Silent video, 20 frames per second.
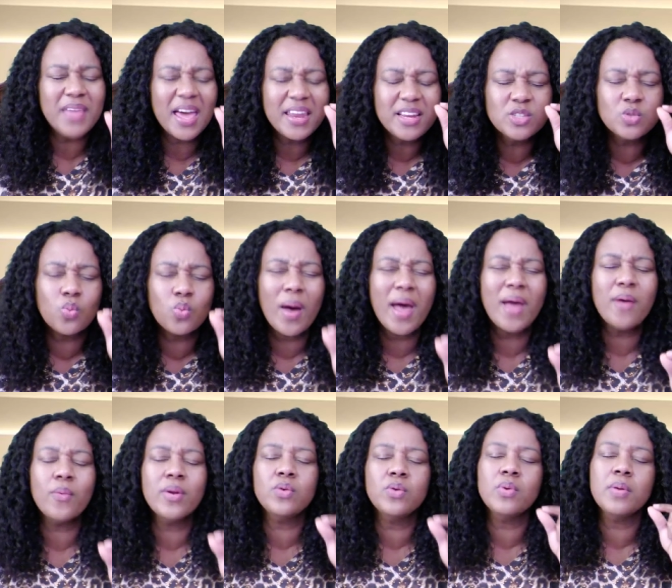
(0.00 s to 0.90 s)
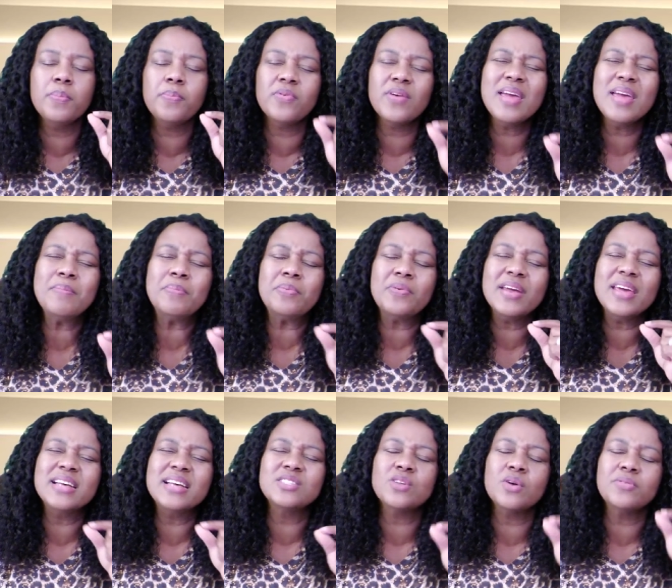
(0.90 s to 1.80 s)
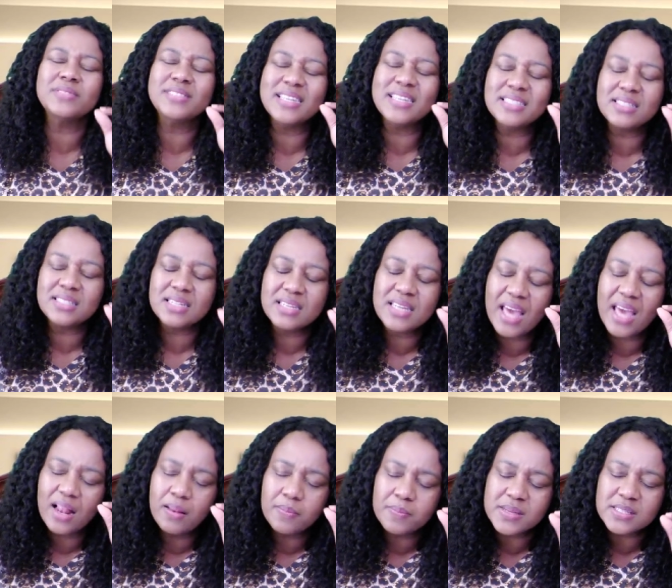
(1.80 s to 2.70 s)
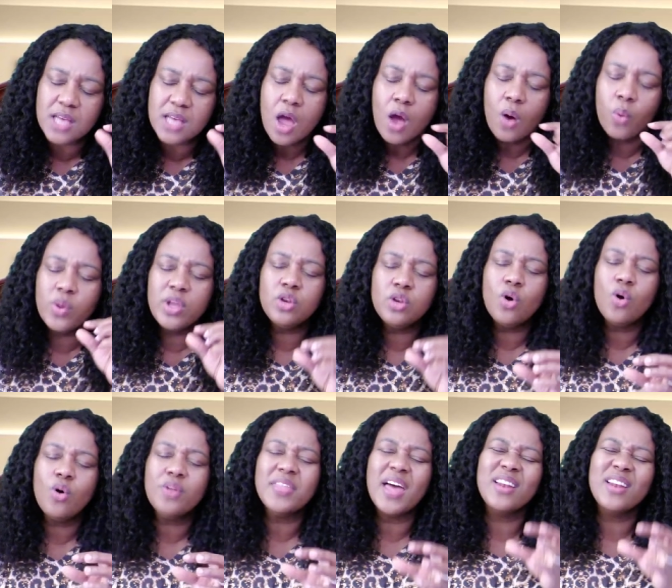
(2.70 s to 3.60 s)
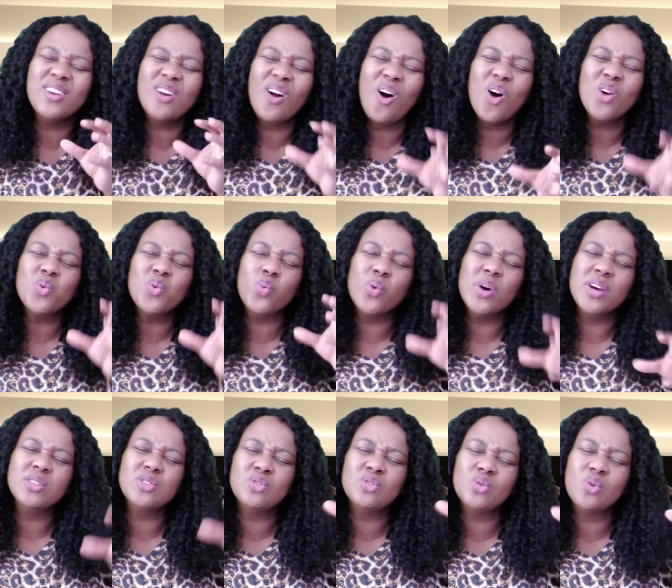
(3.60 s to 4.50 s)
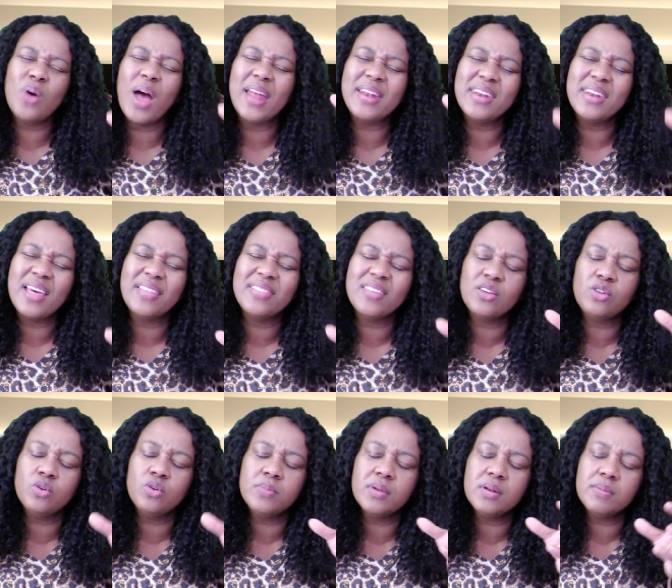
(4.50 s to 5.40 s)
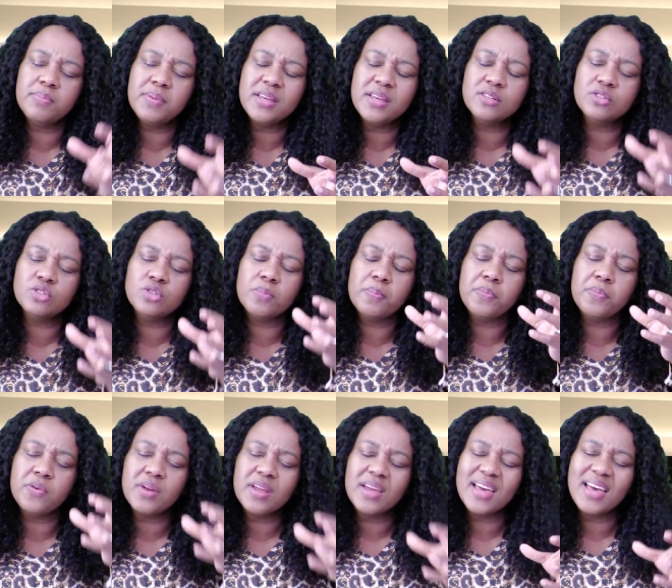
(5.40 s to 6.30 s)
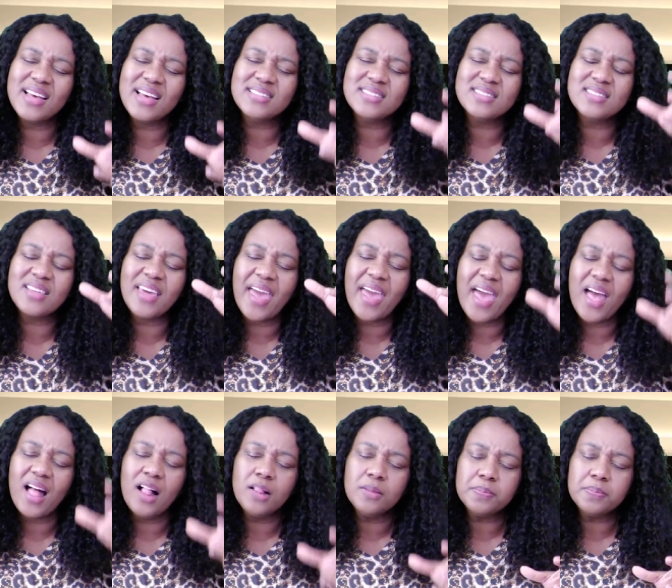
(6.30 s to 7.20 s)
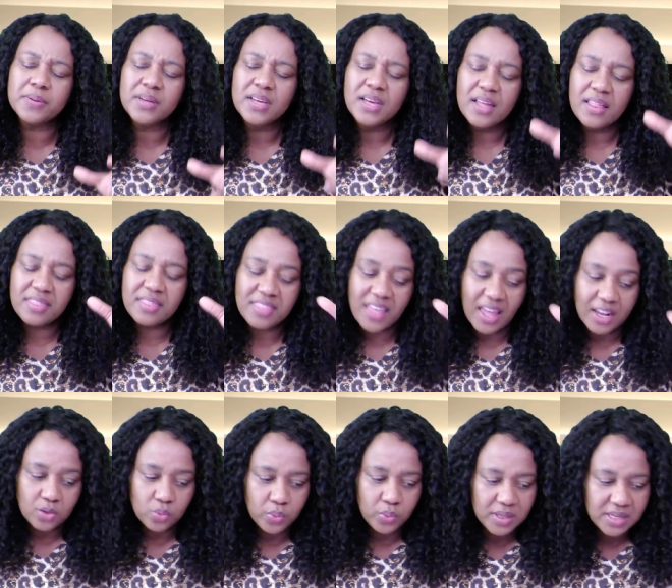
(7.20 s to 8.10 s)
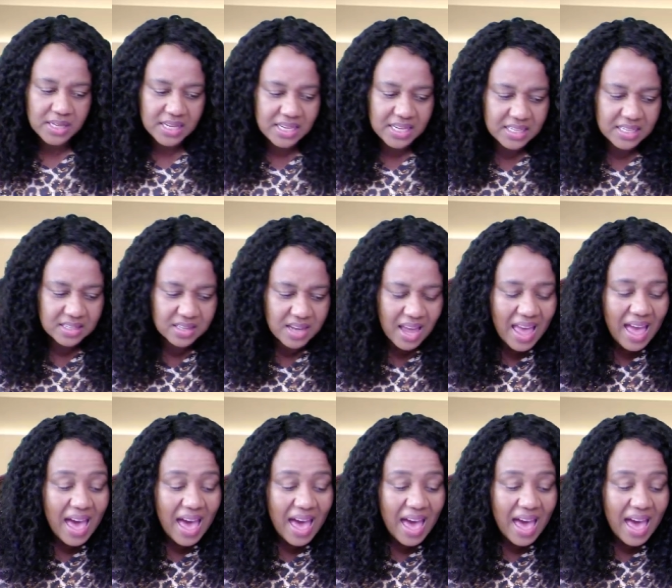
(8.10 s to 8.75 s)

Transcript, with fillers: That is why when we pray prayers of destiny help us, we know that God works through another human being to bring us the help that we need.